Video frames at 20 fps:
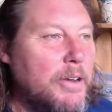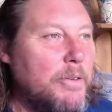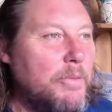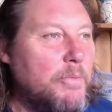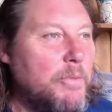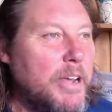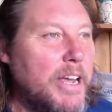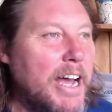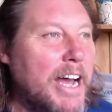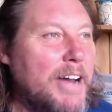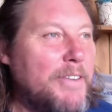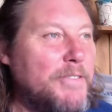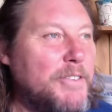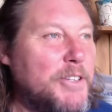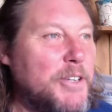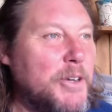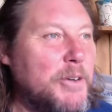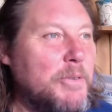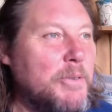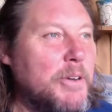we have
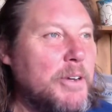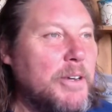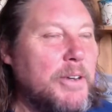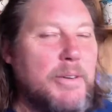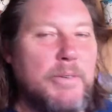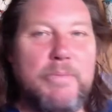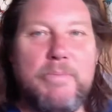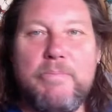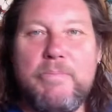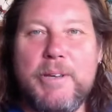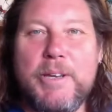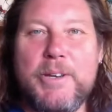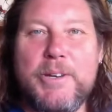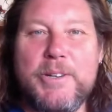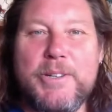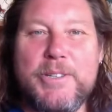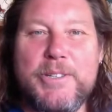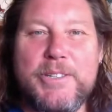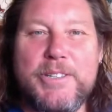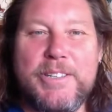to,
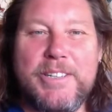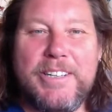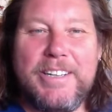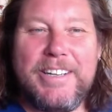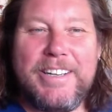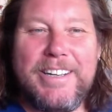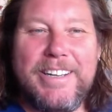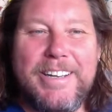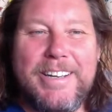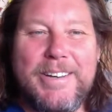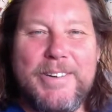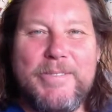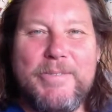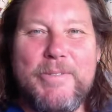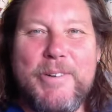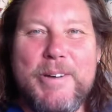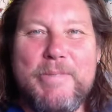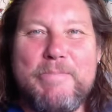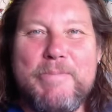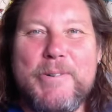because
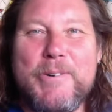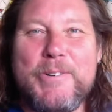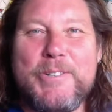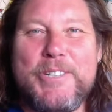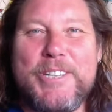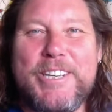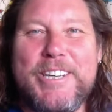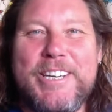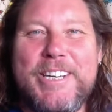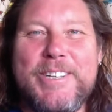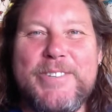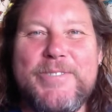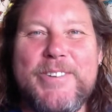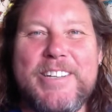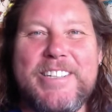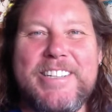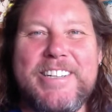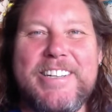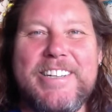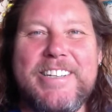we're Portuguese
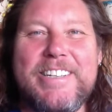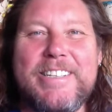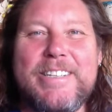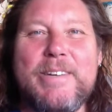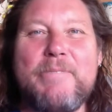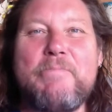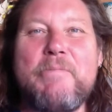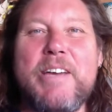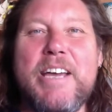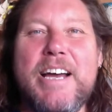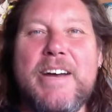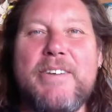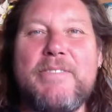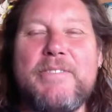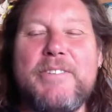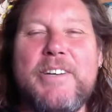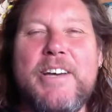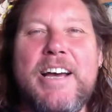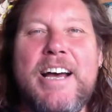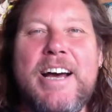residents and we have
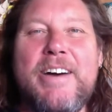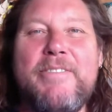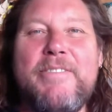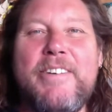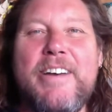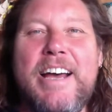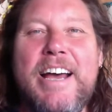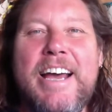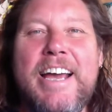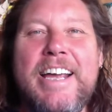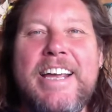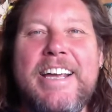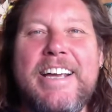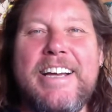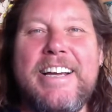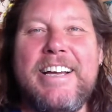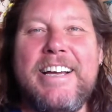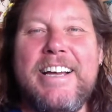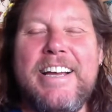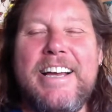to have a
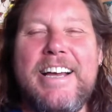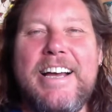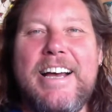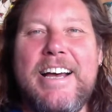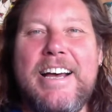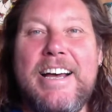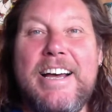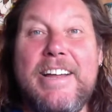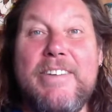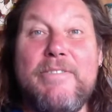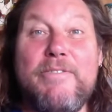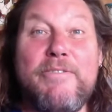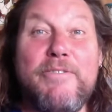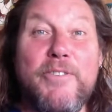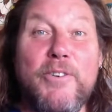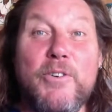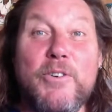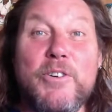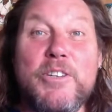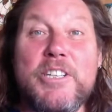
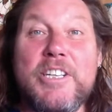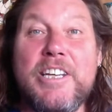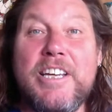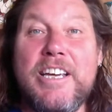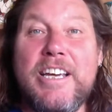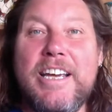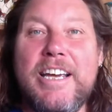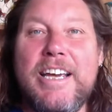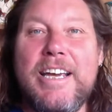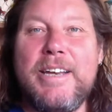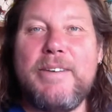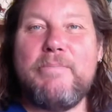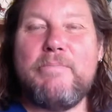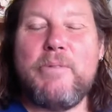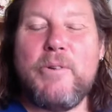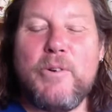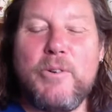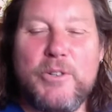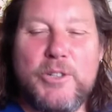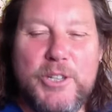foot in
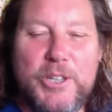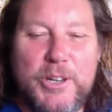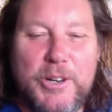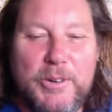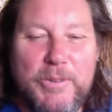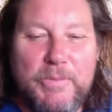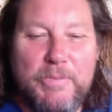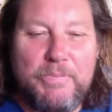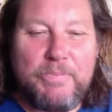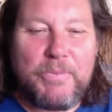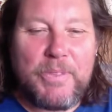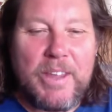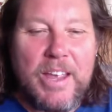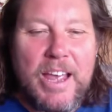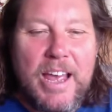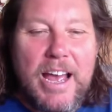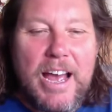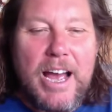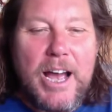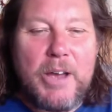Portugal.
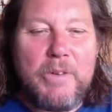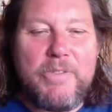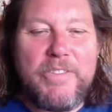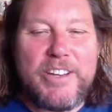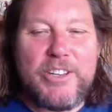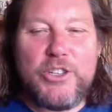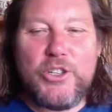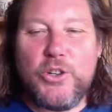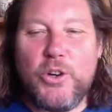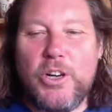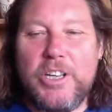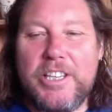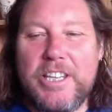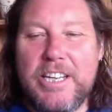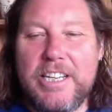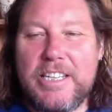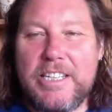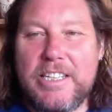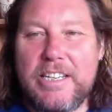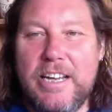Hope you've enjoyed
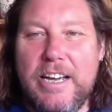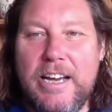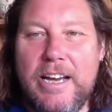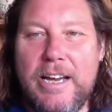this